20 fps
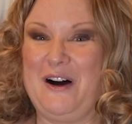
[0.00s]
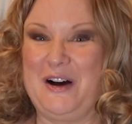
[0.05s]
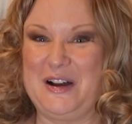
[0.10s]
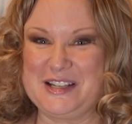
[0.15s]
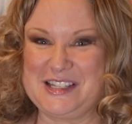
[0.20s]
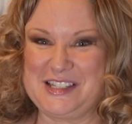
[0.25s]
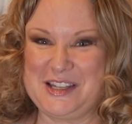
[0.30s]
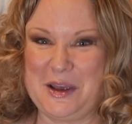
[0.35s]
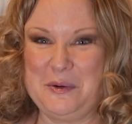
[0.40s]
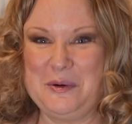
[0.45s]

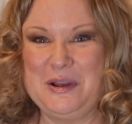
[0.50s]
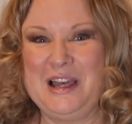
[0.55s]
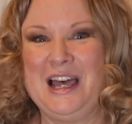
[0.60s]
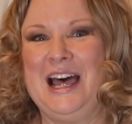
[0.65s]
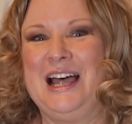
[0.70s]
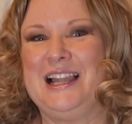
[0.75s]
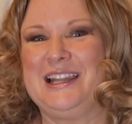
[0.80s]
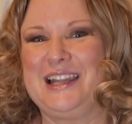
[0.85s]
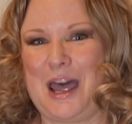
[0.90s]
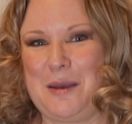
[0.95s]
Also,
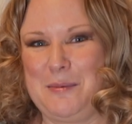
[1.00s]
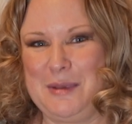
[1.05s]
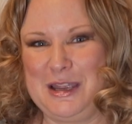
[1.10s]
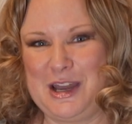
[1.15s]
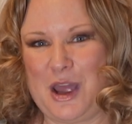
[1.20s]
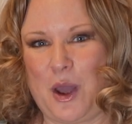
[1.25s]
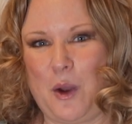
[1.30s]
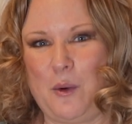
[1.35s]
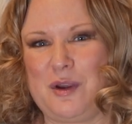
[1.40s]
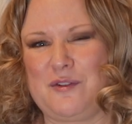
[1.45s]
let me
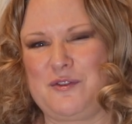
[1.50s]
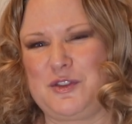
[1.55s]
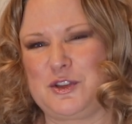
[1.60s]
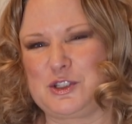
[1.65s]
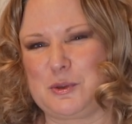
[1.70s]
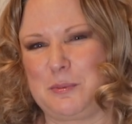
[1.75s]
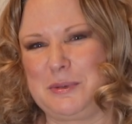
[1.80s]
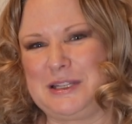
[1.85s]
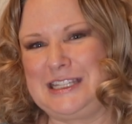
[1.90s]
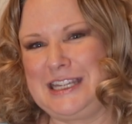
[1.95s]
know if there's
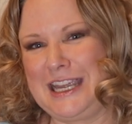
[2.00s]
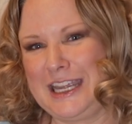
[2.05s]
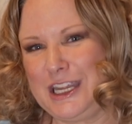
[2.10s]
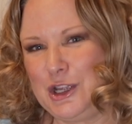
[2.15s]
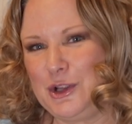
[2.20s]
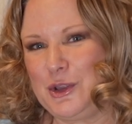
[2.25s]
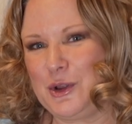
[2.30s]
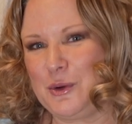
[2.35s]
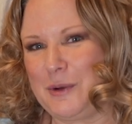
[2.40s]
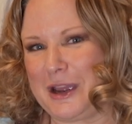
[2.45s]
a
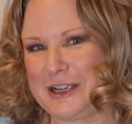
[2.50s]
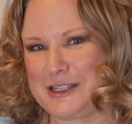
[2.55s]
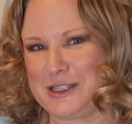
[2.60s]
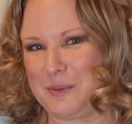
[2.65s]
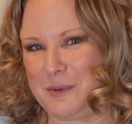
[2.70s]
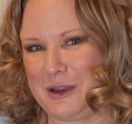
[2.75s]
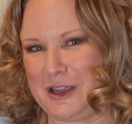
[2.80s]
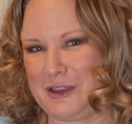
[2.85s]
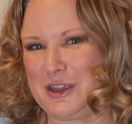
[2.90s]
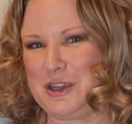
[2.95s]
particular
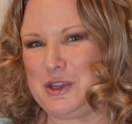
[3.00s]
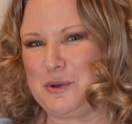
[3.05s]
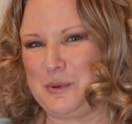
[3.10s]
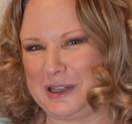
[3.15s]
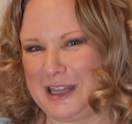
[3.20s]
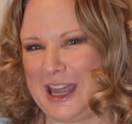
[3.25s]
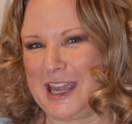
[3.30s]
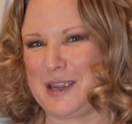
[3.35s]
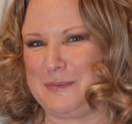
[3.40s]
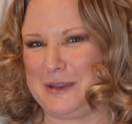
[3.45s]
recipe that you would
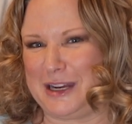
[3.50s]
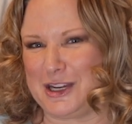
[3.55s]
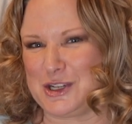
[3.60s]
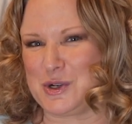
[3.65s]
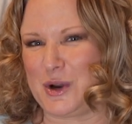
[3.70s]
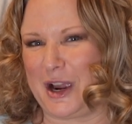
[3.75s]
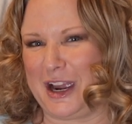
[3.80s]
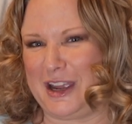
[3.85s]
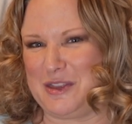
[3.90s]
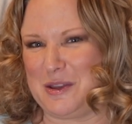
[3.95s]
like me to
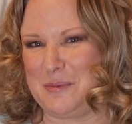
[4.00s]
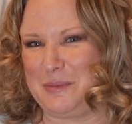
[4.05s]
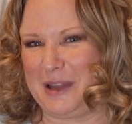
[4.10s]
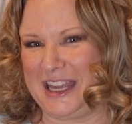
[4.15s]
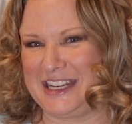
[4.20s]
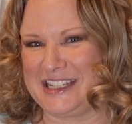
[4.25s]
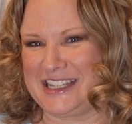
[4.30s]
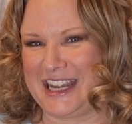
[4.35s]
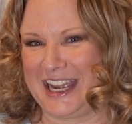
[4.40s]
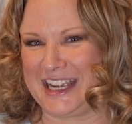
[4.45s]
try in the
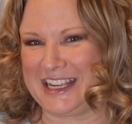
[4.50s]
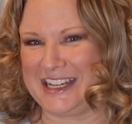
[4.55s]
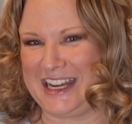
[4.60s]
Blendtec